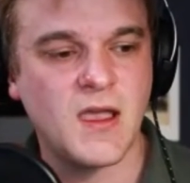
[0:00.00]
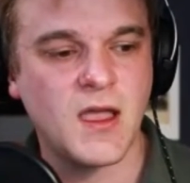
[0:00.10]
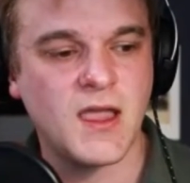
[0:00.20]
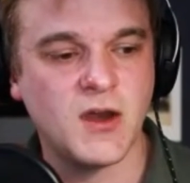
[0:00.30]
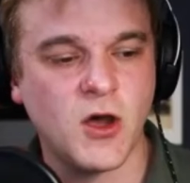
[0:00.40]

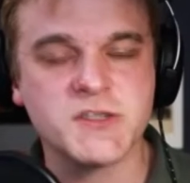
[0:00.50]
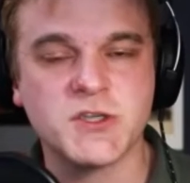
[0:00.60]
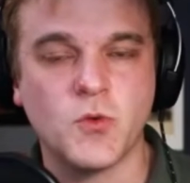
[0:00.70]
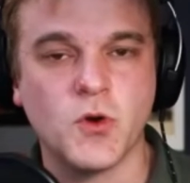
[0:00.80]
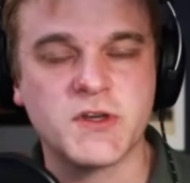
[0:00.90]
it
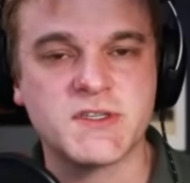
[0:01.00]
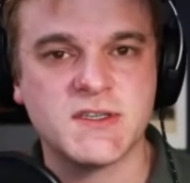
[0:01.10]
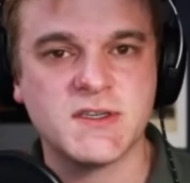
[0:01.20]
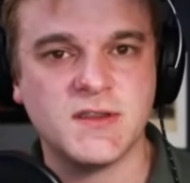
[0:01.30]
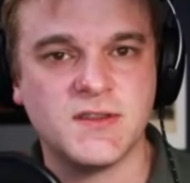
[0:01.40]
also works
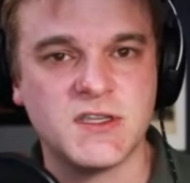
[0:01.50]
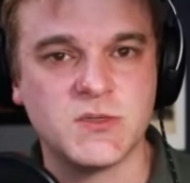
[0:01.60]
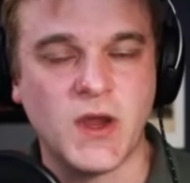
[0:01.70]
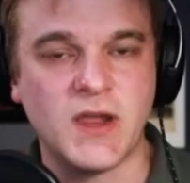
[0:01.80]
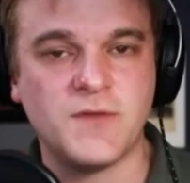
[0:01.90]
this
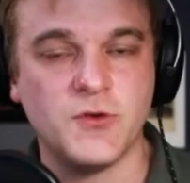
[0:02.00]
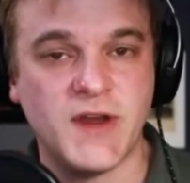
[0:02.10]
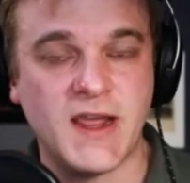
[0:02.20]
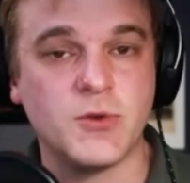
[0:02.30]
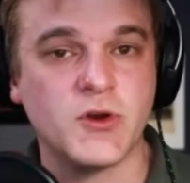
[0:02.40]
way. If your
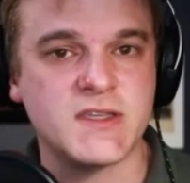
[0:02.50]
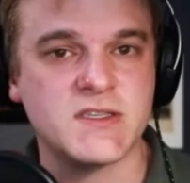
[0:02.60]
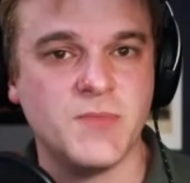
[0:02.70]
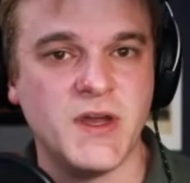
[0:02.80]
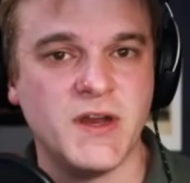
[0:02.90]
neighbor gets
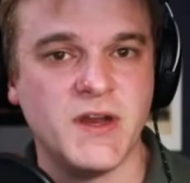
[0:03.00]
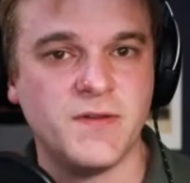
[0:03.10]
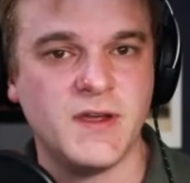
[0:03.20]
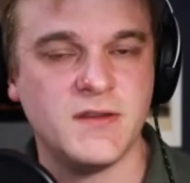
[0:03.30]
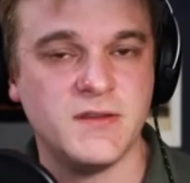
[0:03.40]
the benefit,
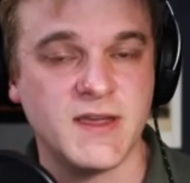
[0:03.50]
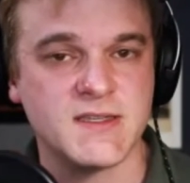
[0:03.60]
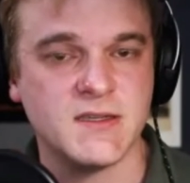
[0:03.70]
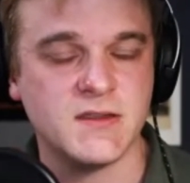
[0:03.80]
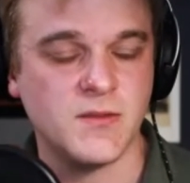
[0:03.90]
does
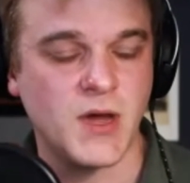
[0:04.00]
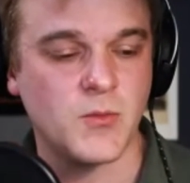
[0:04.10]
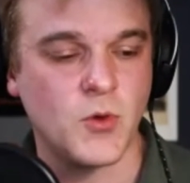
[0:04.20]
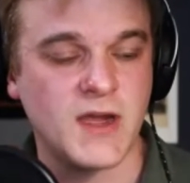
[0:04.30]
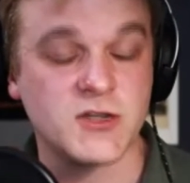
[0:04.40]
it the bottom
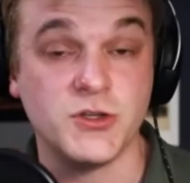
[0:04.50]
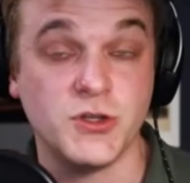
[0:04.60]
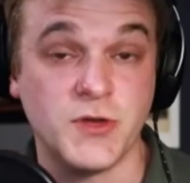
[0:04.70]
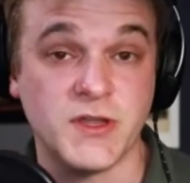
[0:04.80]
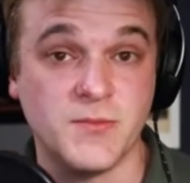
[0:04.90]
row action, you
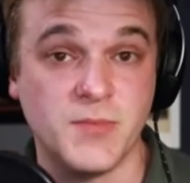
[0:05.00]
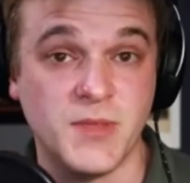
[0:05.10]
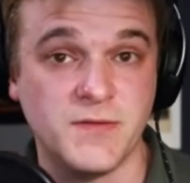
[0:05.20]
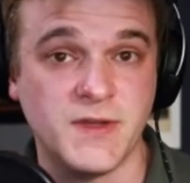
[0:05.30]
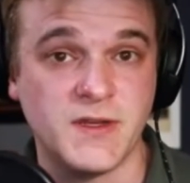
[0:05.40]
get the
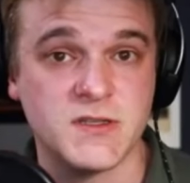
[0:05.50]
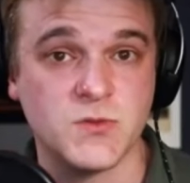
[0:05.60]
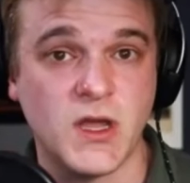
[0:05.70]
benefit as well.